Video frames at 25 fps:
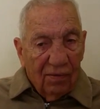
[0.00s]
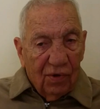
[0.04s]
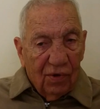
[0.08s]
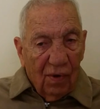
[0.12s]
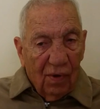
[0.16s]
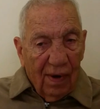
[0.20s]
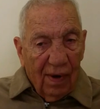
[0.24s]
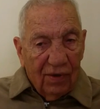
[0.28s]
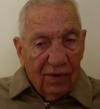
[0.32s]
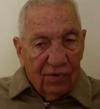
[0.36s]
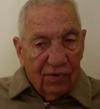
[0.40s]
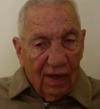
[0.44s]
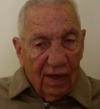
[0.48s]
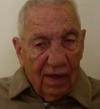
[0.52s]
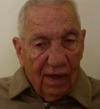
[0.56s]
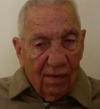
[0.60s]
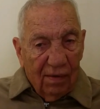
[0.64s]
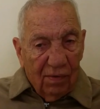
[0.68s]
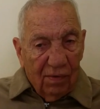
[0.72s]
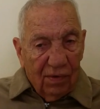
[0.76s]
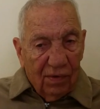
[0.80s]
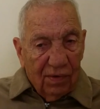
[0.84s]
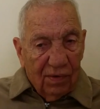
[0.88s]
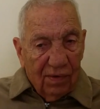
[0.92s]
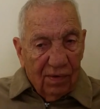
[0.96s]
So I said he
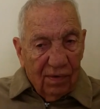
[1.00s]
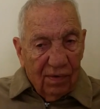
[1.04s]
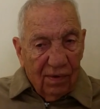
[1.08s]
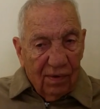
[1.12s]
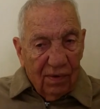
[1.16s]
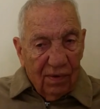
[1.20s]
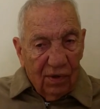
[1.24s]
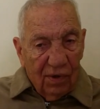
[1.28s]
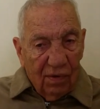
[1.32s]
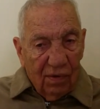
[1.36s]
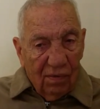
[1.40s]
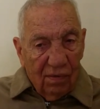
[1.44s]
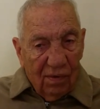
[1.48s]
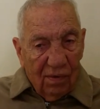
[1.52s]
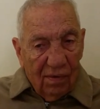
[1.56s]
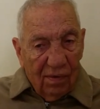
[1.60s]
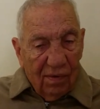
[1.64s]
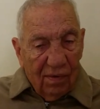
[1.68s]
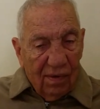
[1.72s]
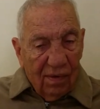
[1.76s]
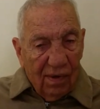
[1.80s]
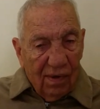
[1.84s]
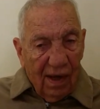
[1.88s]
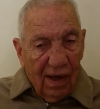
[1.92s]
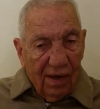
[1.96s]
was, you,
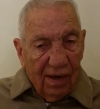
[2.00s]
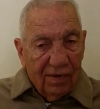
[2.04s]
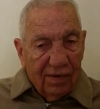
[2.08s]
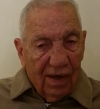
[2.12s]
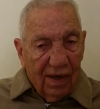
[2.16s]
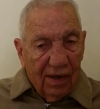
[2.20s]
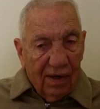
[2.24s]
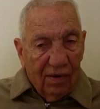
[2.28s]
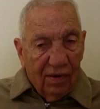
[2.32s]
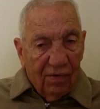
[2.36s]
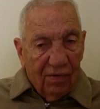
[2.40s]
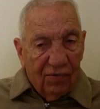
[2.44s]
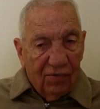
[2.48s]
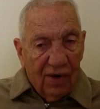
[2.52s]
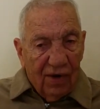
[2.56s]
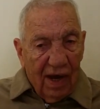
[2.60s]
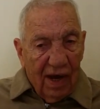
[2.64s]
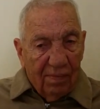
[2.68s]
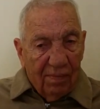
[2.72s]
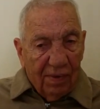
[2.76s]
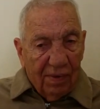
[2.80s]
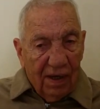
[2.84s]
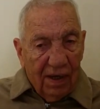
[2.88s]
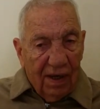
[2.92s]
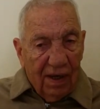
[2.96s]
I think you're
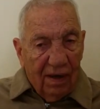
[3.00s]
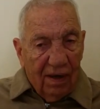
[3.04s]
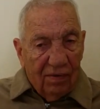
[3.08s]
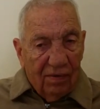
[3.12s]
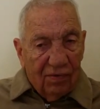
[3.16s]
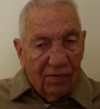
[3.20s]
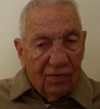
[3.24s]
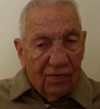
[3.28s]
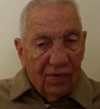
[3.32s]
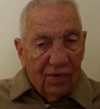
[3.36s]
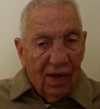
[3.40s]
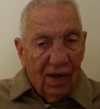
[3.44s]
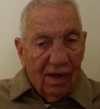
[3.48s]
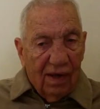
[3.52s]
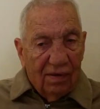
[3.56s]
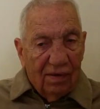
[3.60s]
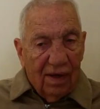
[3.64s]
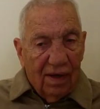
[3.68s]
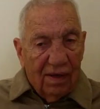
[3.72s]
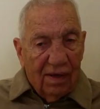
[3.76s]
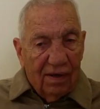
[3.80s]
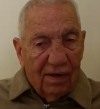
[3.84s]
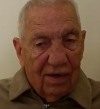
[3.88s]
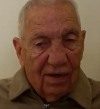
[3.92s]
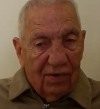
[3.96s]
Japanese. And
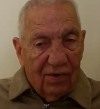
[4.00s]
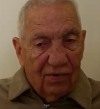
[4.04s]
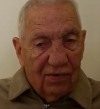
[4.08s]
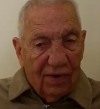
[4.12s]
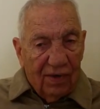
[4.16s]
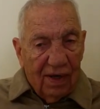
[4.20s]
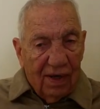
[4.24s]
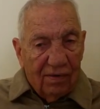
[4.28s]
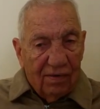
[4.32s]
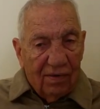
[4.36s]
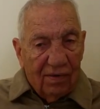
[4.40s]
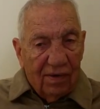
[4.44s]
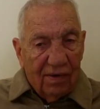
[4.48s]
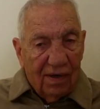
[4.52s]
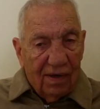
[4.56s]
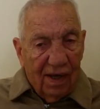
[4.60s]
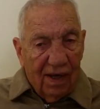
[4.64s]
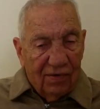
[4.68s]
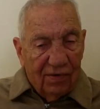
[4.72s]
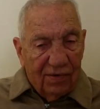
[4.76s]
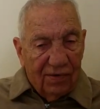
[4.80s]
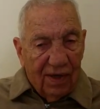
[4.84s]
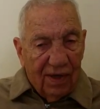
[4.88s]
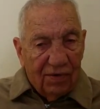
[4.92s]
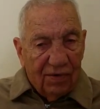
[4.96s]
then he said,
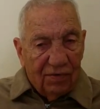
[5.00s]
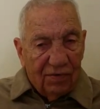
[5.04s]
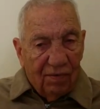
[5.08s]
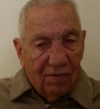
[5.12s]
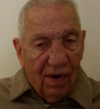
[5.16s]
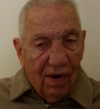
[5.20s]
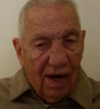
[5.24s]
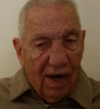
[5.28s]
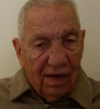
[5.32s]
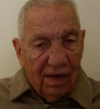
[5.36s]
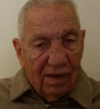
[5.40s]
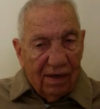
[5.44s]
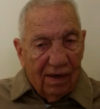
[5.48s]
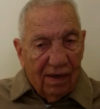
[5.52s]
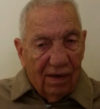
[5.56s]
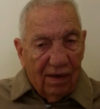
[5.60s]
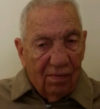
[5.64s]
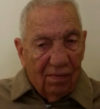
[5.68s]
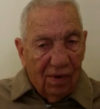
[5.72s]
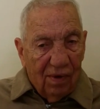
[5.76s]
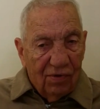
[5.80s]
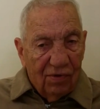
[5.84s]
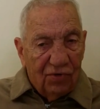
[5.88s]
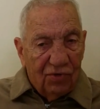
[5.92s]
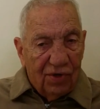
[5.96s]
Yes, that's right. He
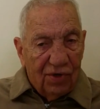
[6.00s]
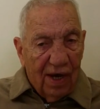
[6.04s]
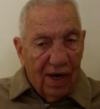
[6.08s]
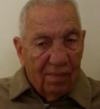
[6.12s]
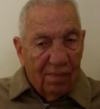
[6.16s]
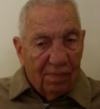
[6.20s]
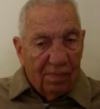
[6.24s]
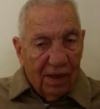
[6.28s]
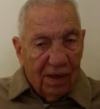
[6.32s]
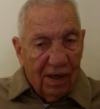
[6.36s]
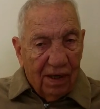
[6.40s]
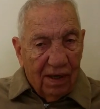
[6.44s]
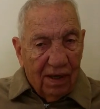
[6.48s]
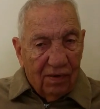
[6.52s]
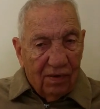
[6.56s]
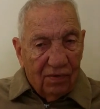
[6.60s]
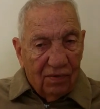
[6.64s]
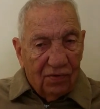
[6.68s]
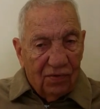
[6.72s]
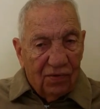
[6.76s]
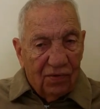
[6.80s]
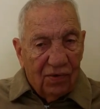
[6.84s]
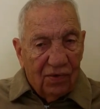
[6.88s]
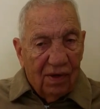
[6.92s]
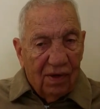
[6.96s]
was
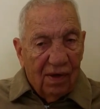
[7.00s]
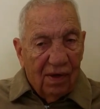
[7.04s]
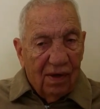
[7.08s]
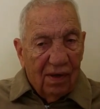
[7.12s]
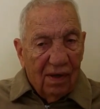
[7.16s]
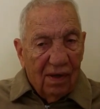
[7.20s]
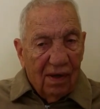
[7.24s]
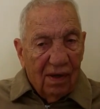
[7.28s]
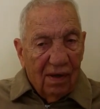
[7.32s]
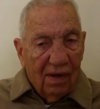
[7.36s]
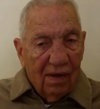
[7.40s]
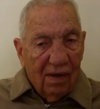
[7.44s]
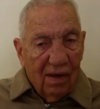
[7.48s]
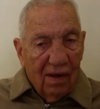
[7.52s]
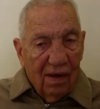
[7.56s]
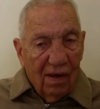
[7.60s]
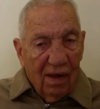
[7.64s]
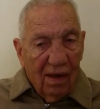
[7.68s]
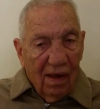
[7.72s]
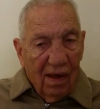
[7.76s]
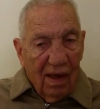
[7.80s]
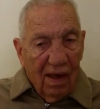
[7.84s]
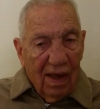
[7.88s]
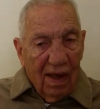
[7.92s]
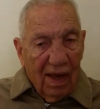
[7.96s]
Japanese.
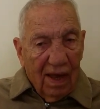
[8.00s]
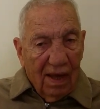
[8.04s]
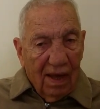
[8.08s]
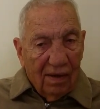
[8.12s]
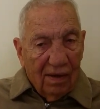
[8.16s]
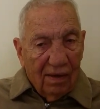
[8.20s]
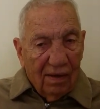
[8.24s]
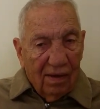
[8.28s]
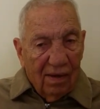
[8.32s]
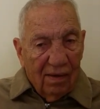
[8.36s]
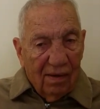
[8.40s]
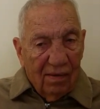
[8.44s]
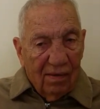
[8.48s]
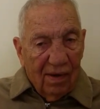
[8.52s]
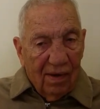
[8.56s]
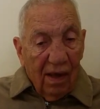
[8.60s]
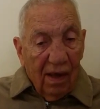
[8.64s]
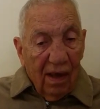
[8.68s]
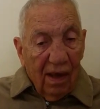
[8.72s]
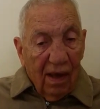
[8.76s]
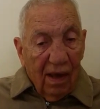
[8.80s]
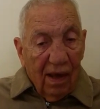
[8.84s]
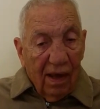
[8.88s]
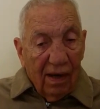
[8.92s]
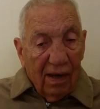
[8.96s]
And,
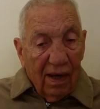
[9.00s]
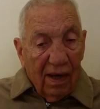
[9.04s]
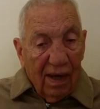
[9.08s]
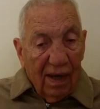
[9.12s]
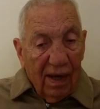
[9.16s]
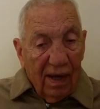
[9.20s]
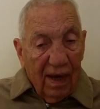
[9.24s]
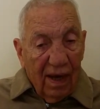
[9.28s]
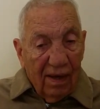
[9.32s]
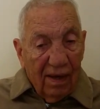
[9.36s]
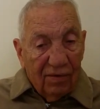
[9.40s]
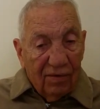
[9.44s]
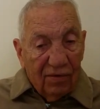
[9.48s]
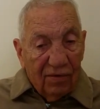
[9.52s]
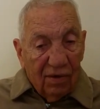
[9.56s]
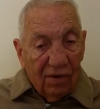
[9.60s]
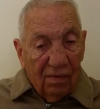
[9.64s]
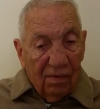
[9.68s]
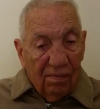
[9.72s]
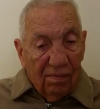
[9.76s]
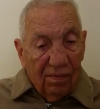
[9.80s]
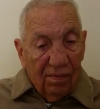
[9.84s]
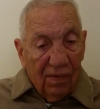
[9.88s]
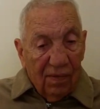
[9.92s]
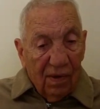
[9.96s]
and I asked
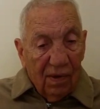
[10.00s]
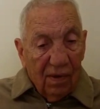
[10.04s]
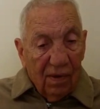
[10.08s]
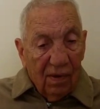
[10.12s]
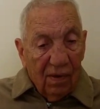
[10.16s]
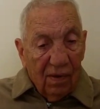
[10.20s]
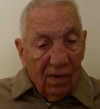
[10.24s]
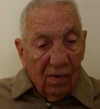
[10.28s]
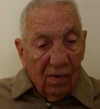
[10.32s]
him